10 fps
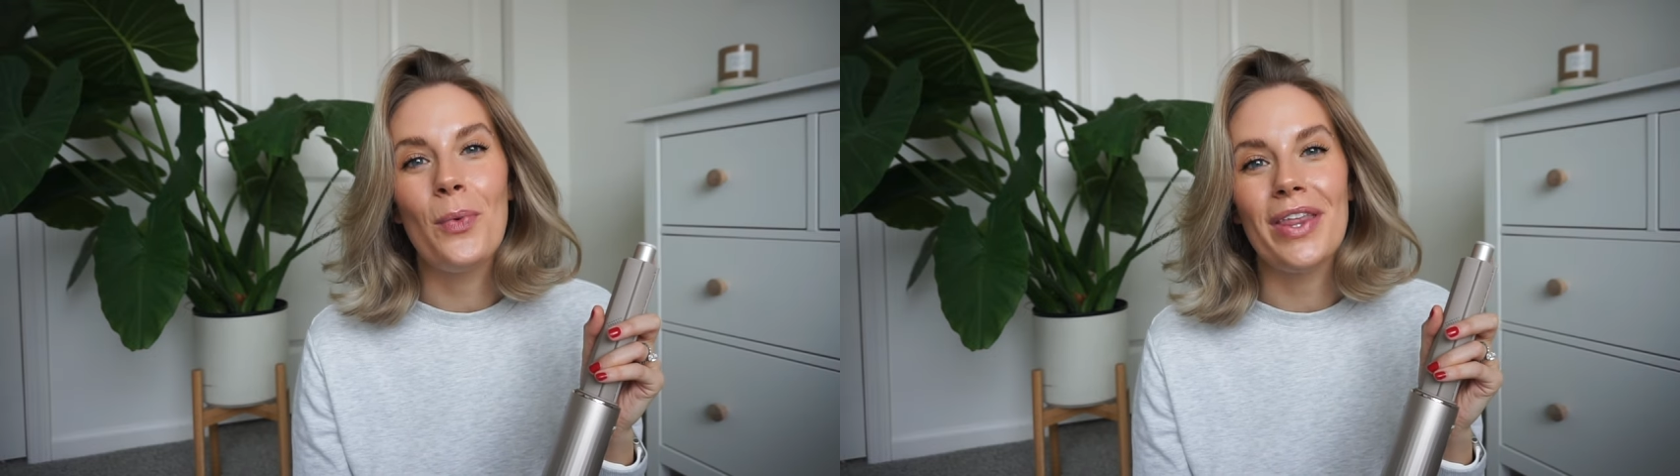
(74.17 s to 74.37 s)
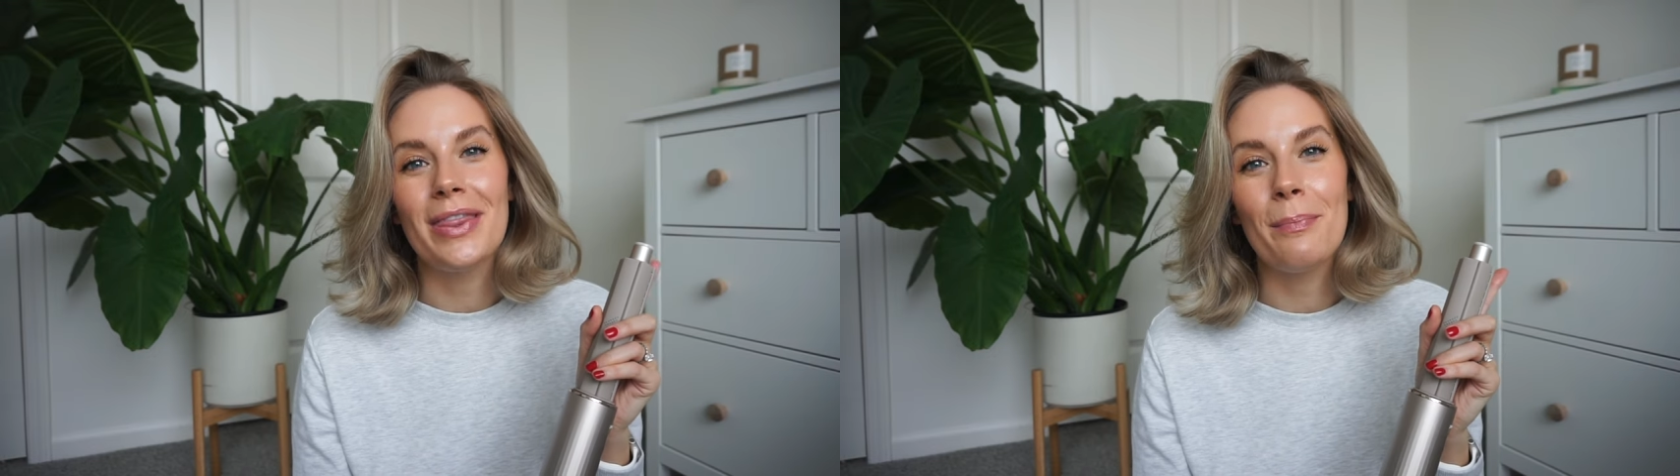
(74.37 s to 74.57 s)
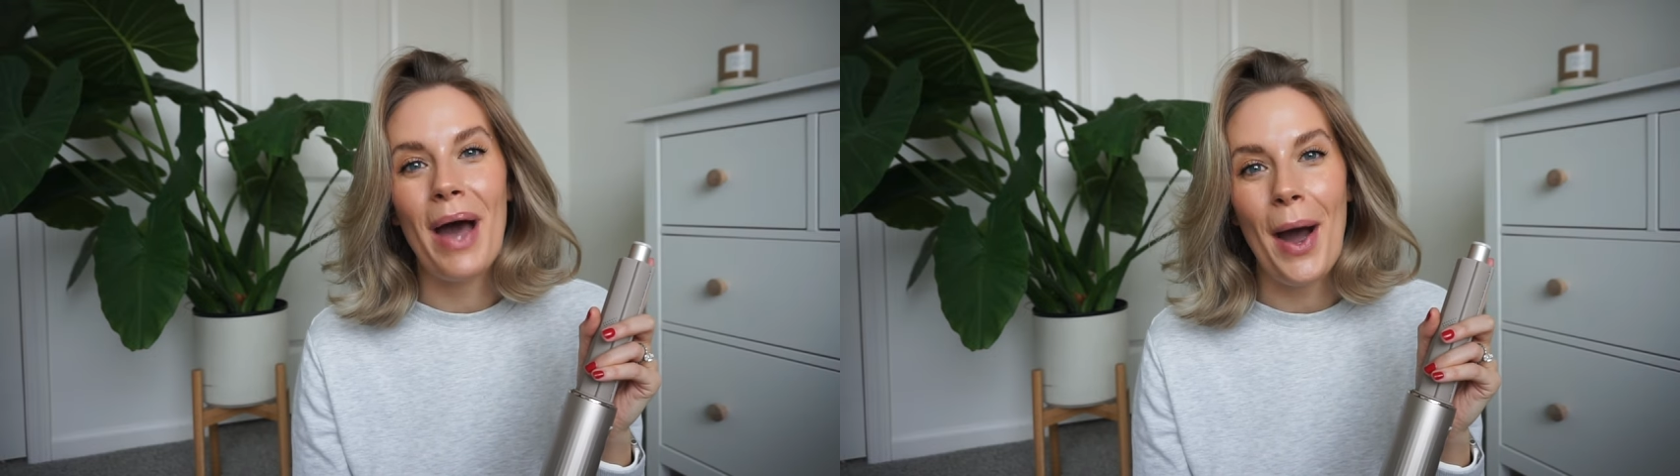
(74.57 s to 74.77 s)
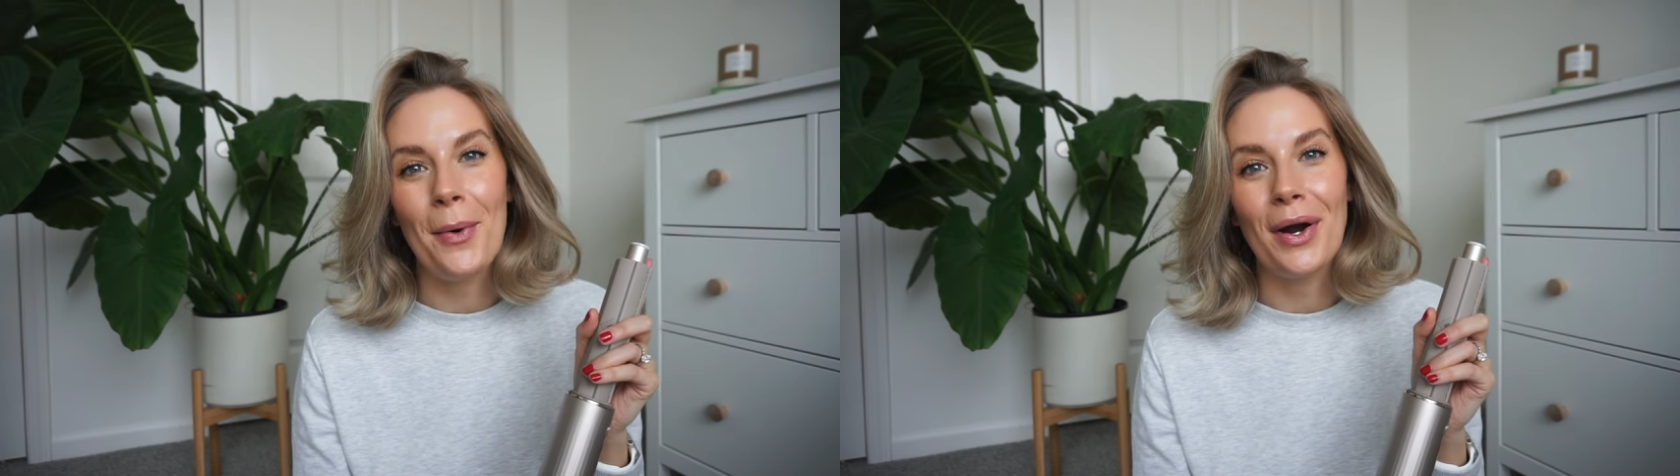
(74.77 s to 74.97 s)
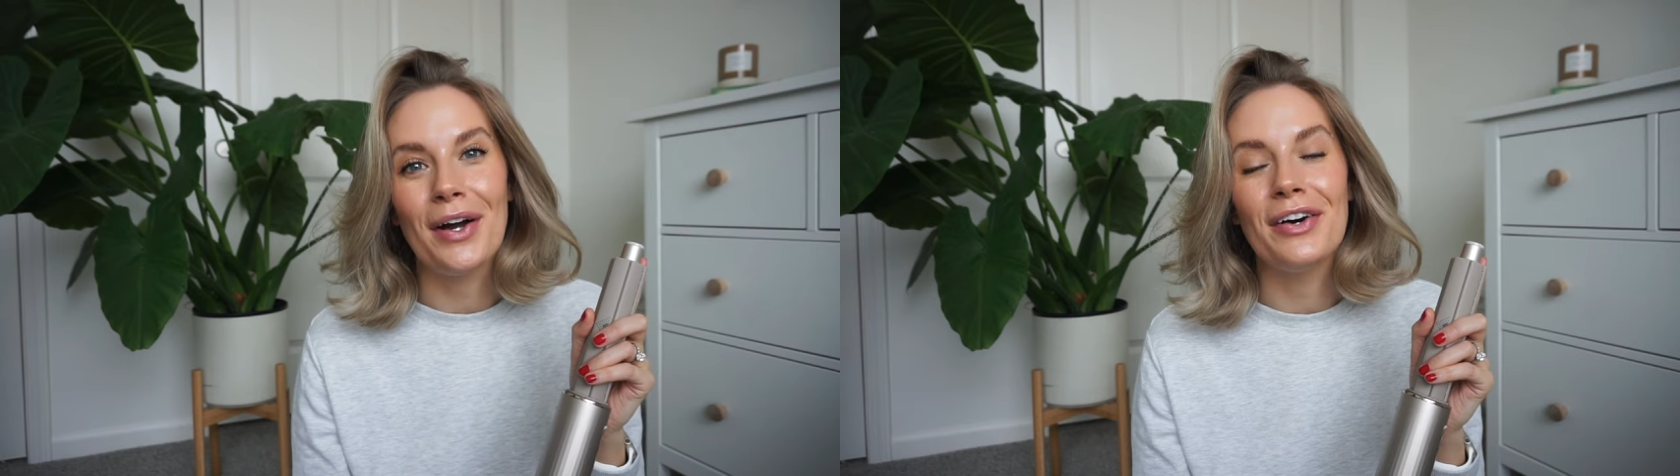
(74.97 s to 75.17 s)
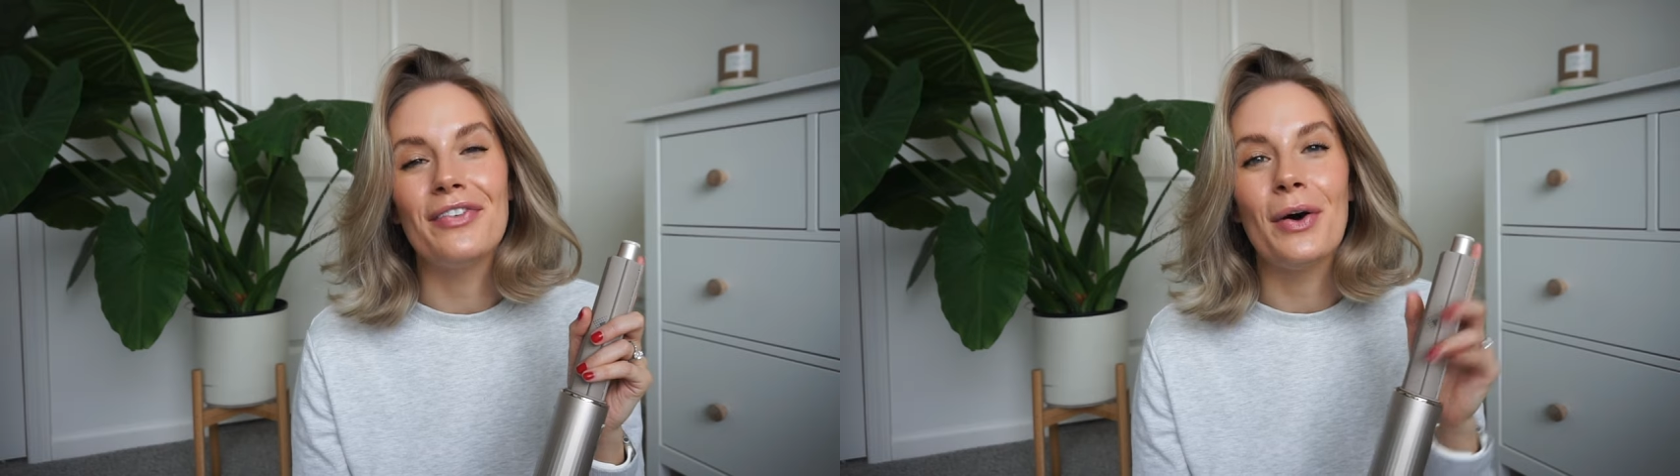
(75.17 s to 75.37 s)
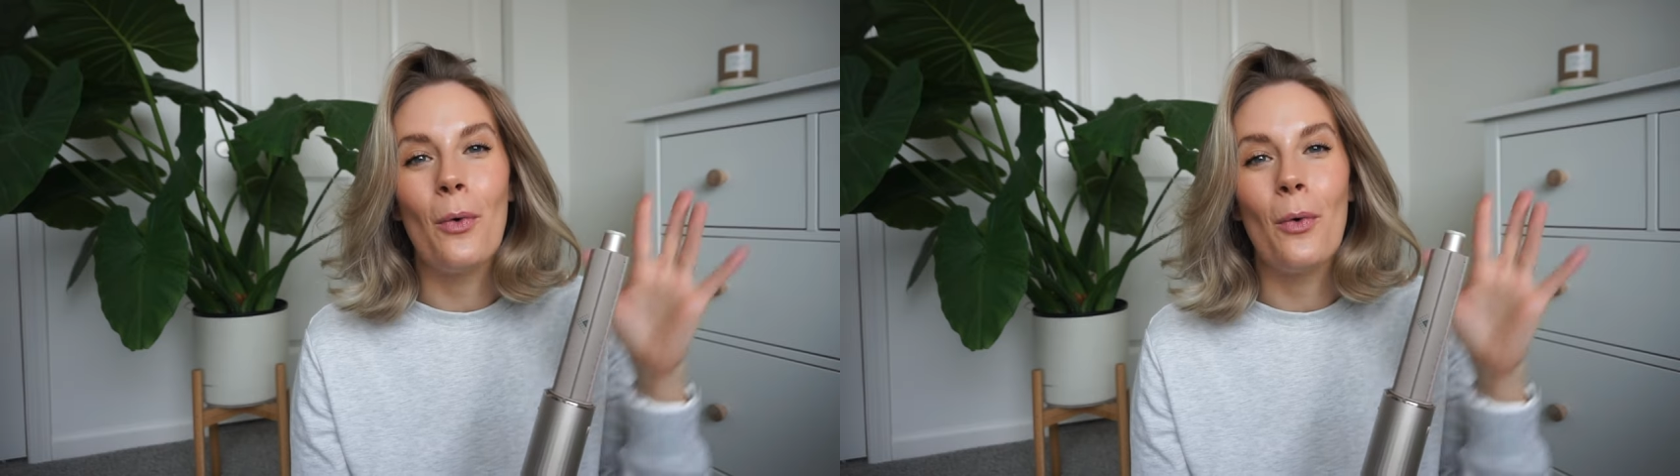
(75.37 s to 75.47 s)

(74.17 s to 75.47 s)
with the power of